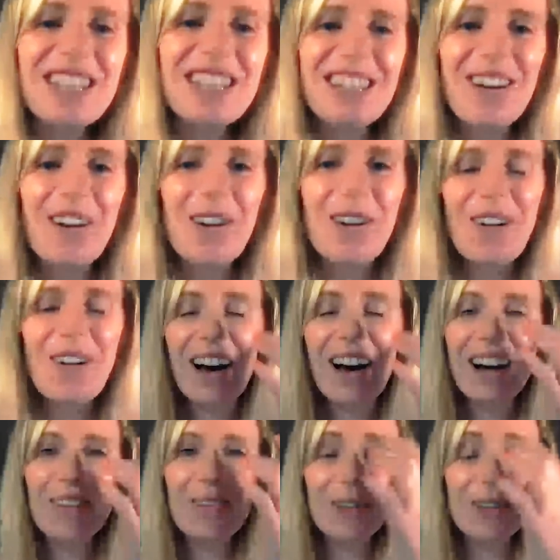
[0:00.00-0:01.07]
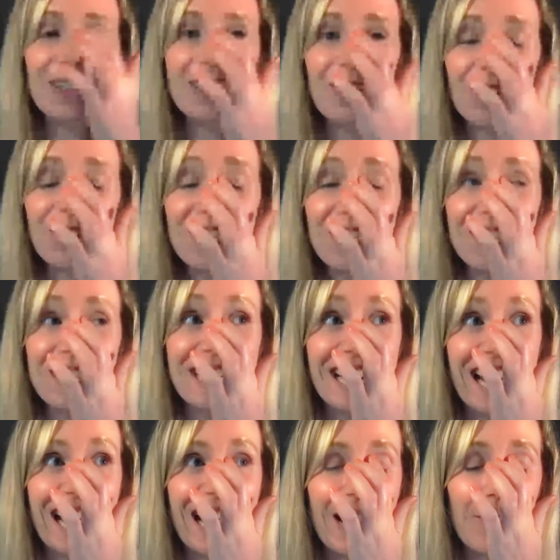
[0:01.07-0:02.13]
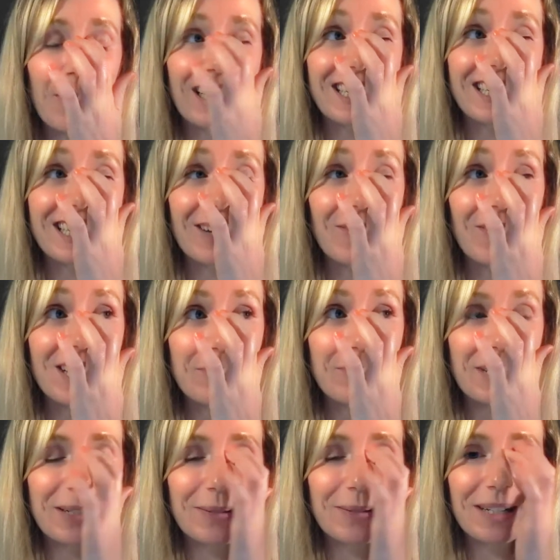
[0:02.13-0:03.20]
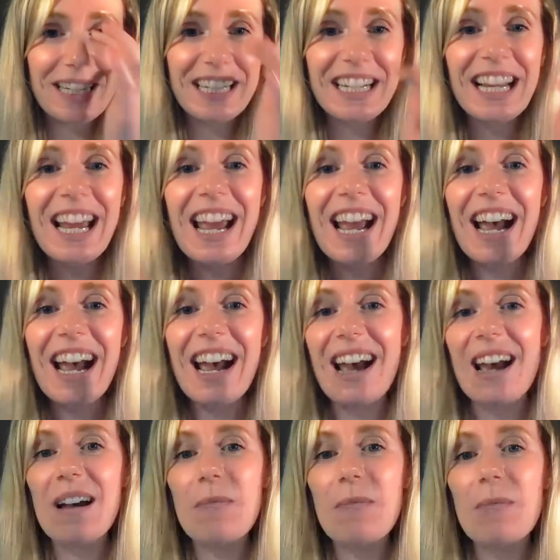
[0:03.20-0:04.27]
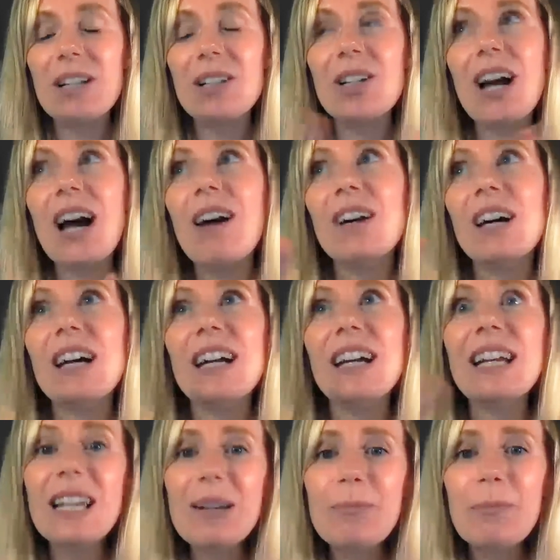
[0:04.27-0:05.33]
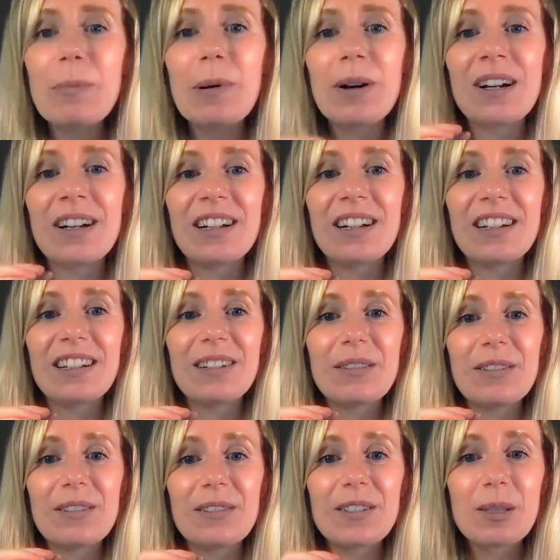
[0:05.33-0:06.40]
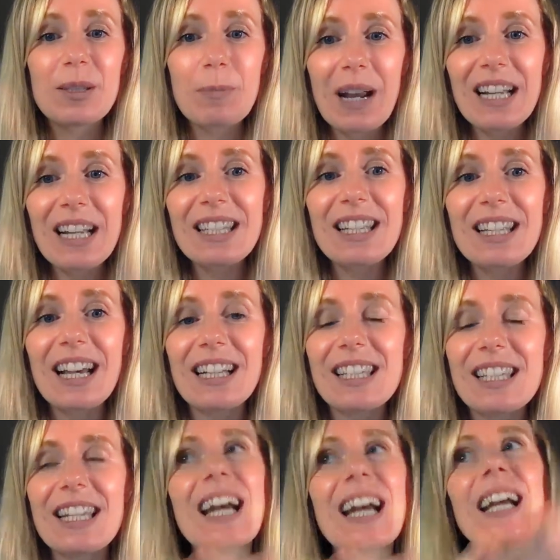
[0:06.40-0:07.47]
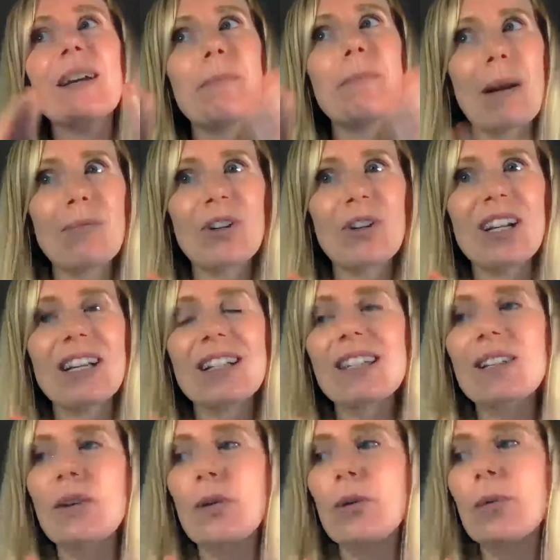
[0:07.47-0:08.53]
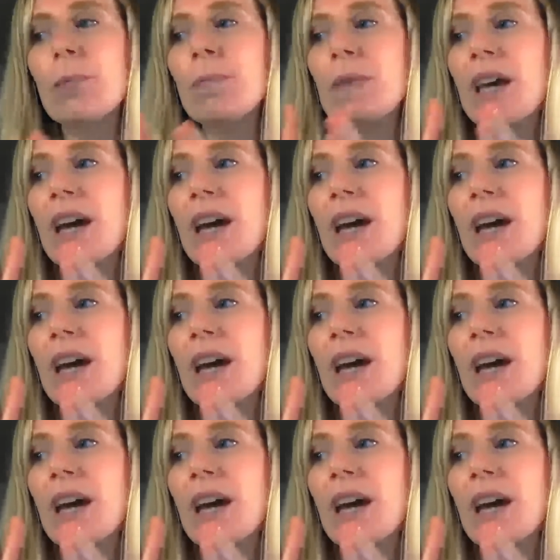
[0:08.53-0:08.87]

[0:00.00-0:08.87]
So I'm going to talk to you today about the difference between Java heap space and stack memory. So